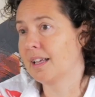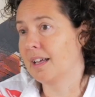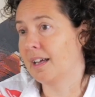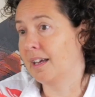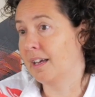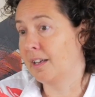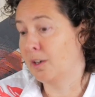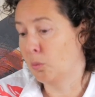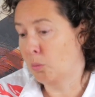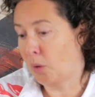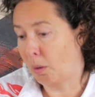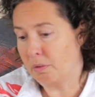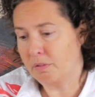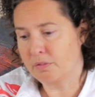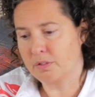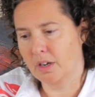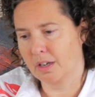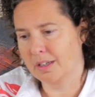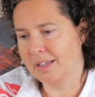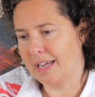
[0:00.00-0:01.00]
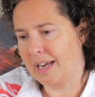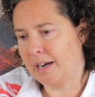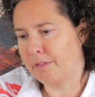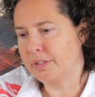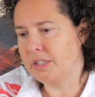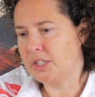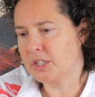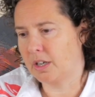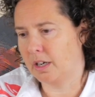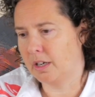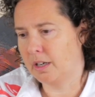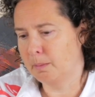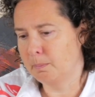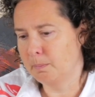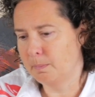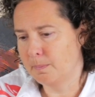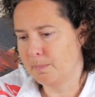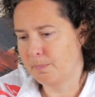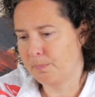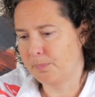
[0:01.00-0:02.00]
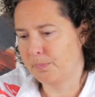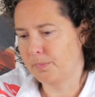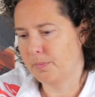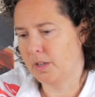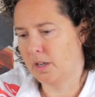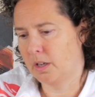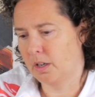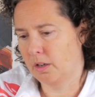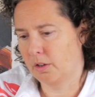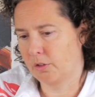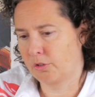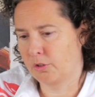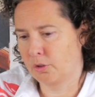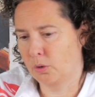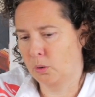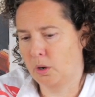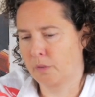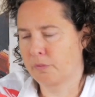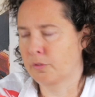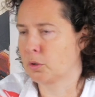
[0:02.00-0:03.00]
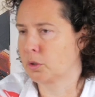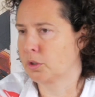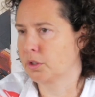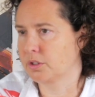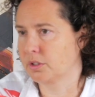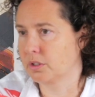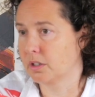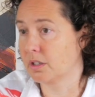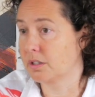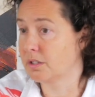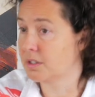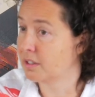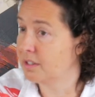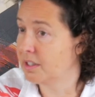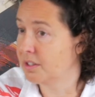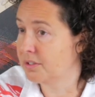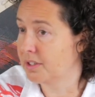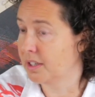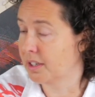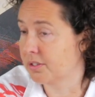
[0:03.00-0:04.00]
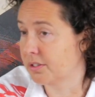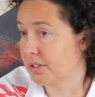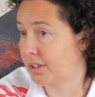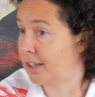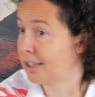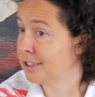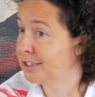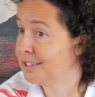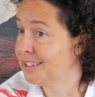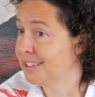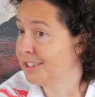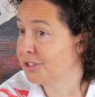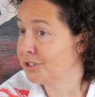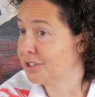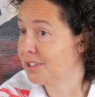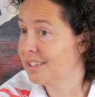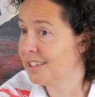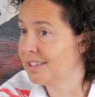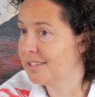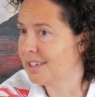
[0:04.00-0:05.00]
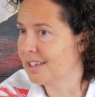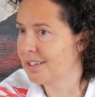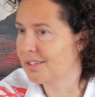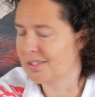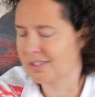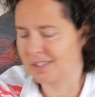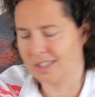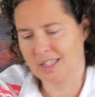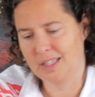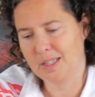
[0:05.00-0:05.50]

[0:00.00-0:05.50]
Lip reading: And what we've done every time, so of course statistics are still statistics,